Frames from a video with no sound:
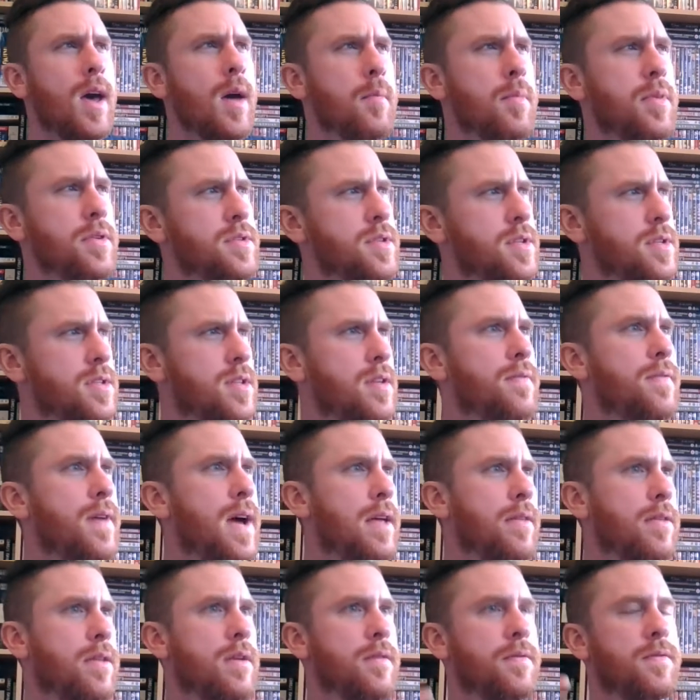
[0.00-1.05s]
but just the
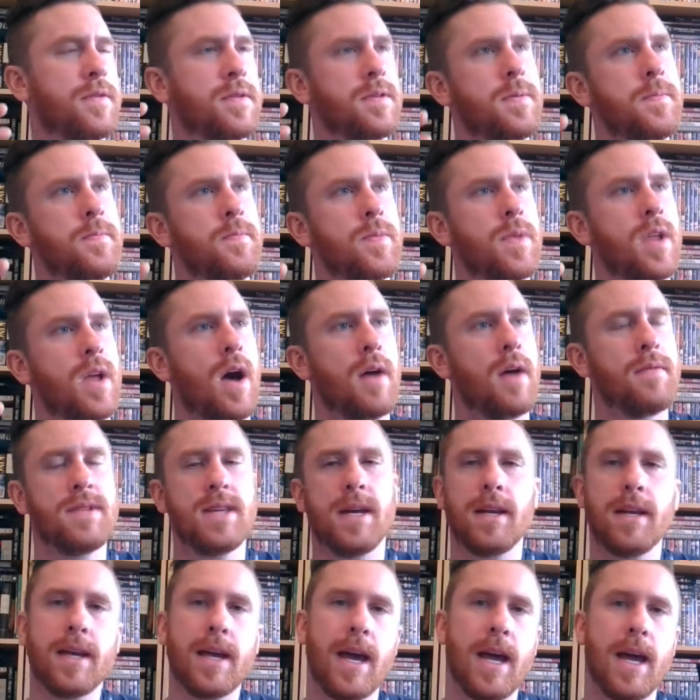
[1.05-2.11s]
fact that I've
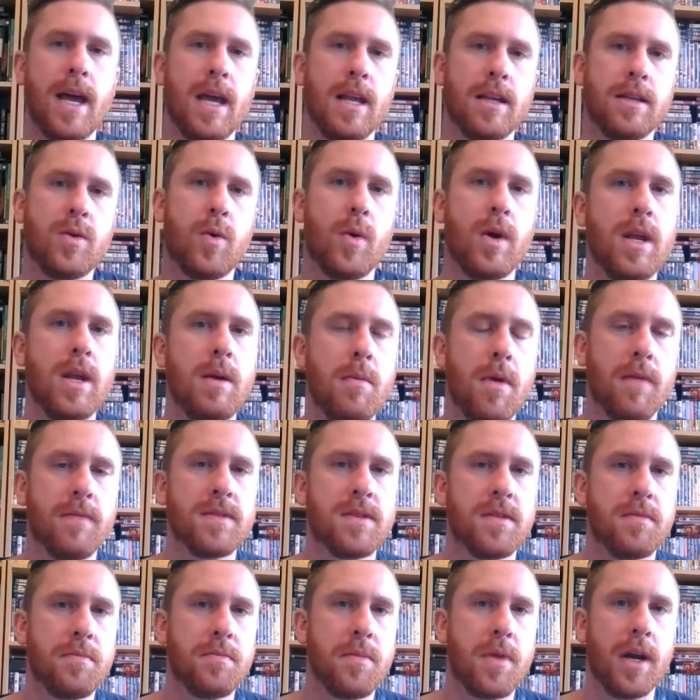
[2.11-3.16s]
dedicated 20
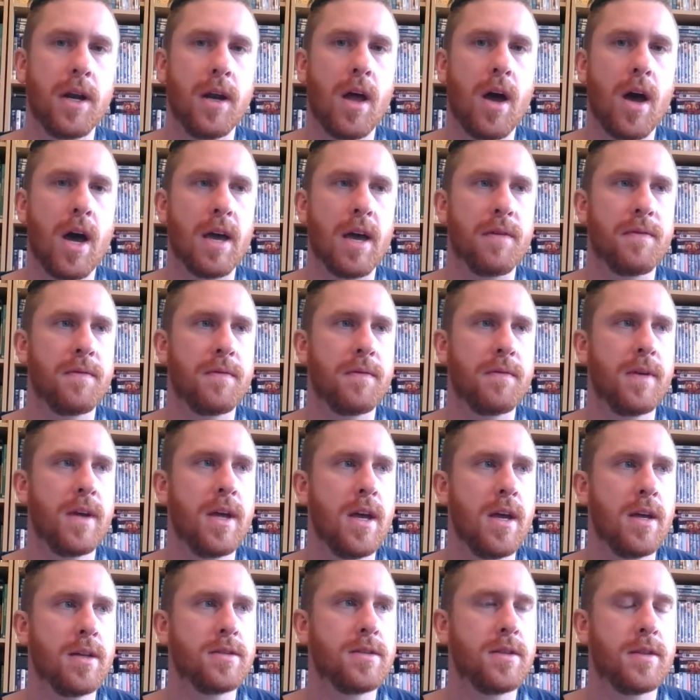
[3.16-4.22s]
months of my life
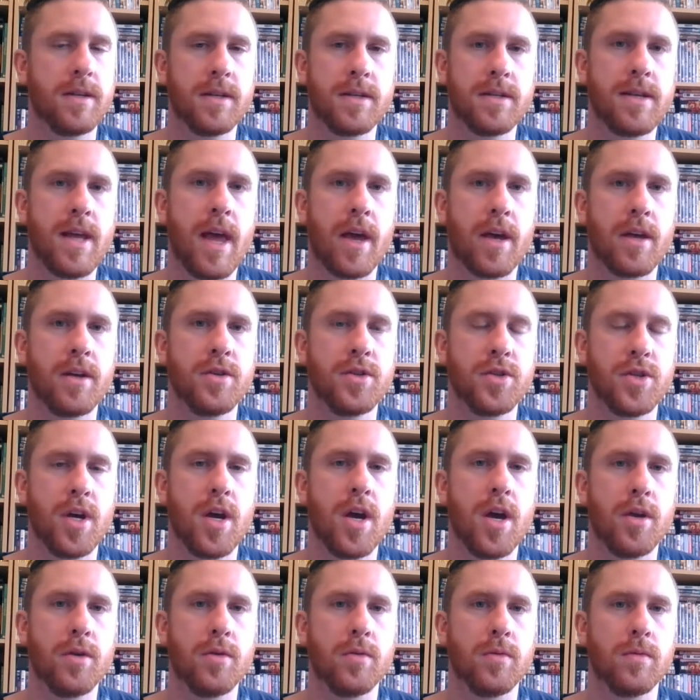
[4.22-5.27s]
to the second
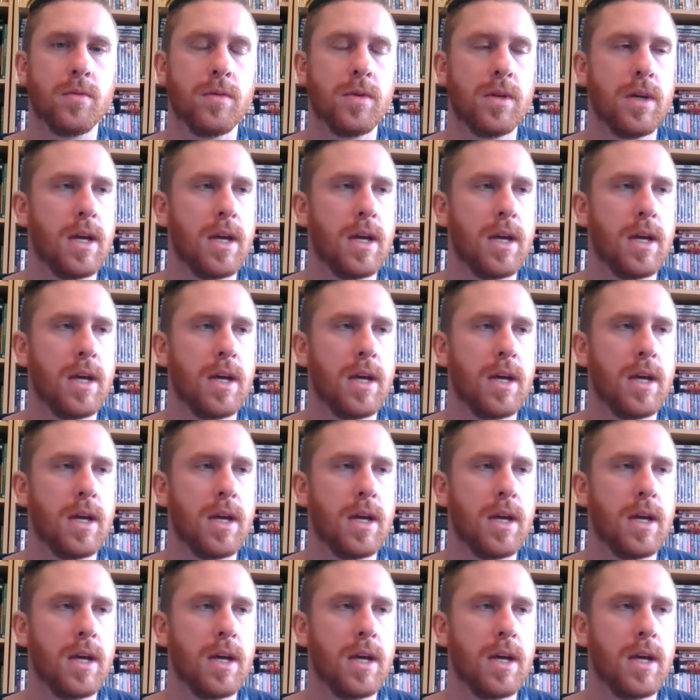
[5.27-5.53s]
journal,